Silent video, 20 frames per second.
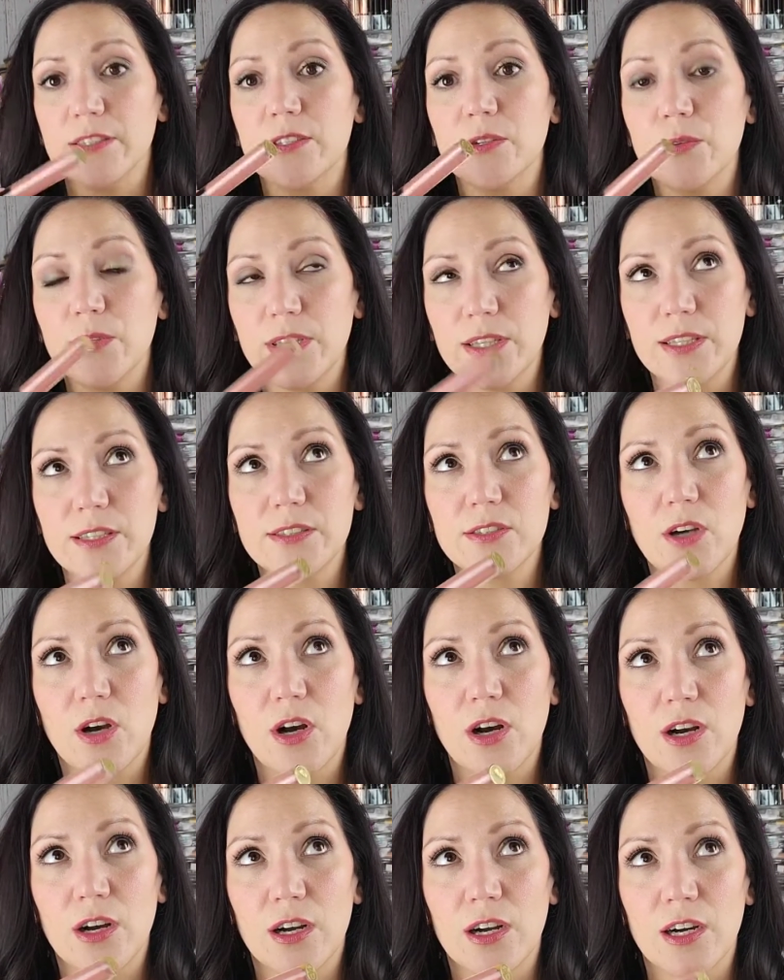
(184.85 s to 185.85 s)
So these
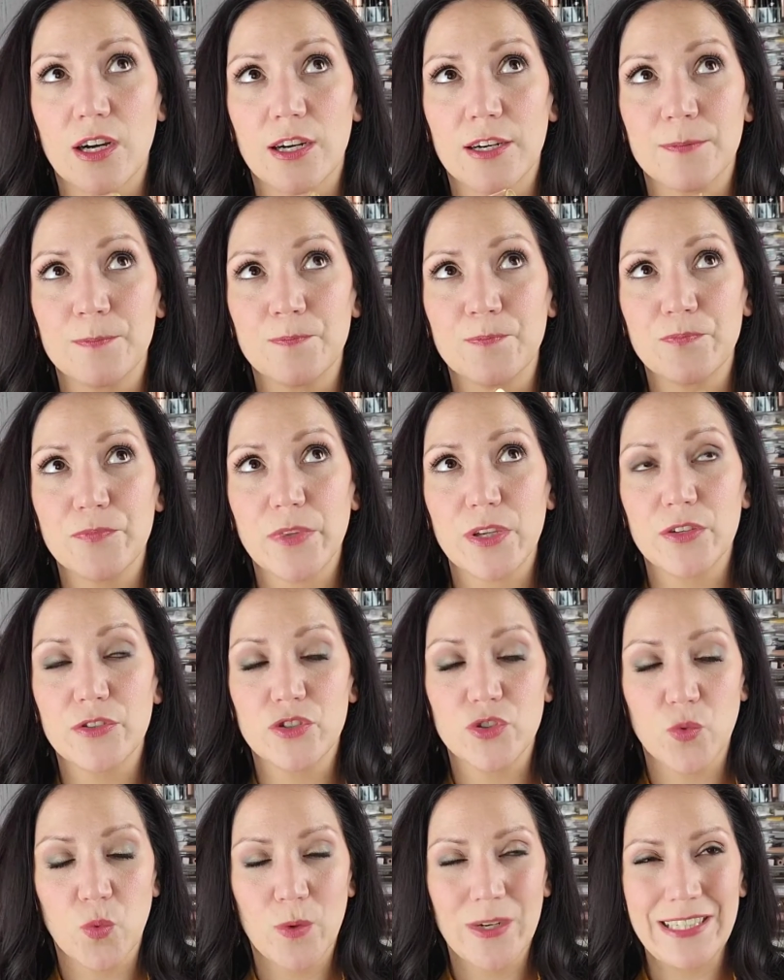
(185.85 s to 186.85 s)
are
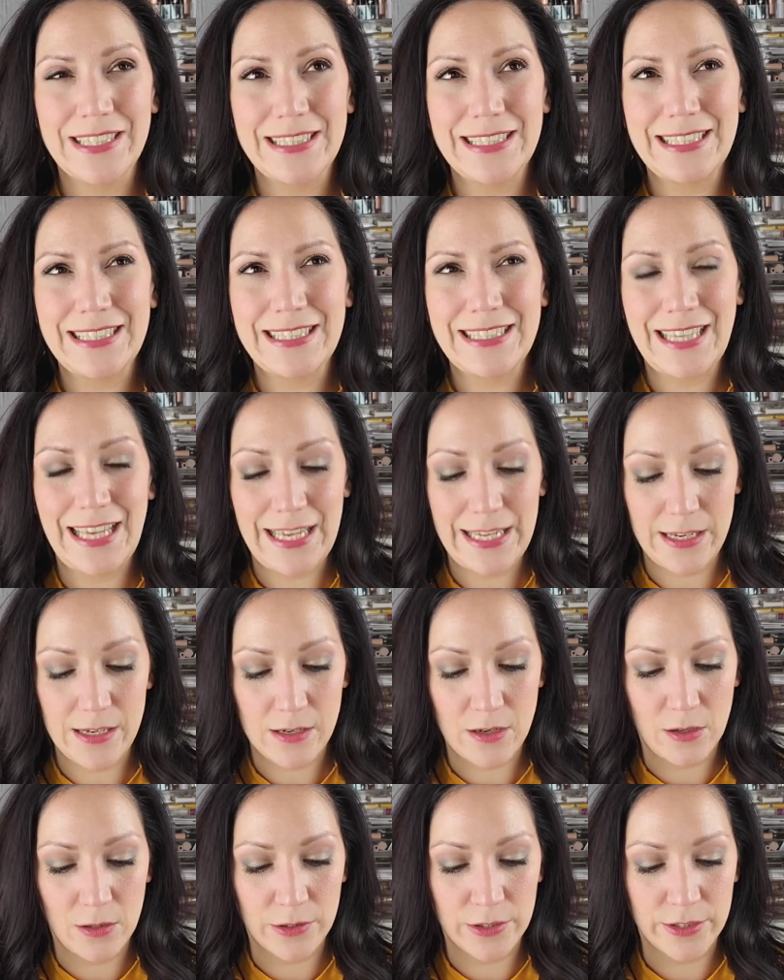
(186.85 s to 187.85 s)

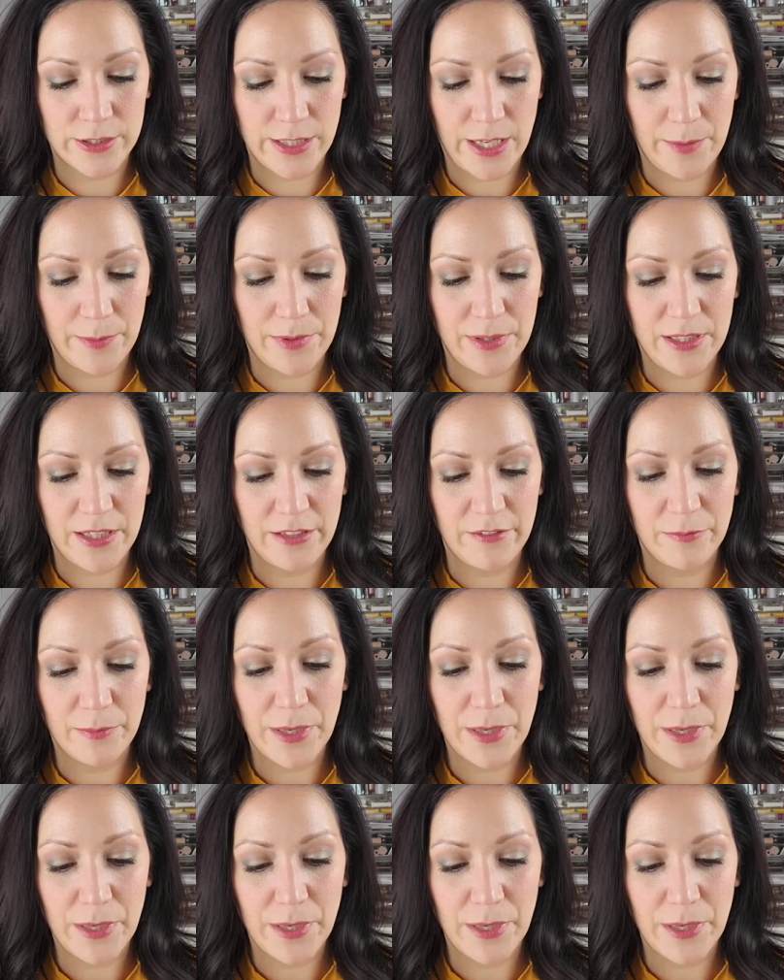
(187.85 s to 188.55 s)
$28, I believe,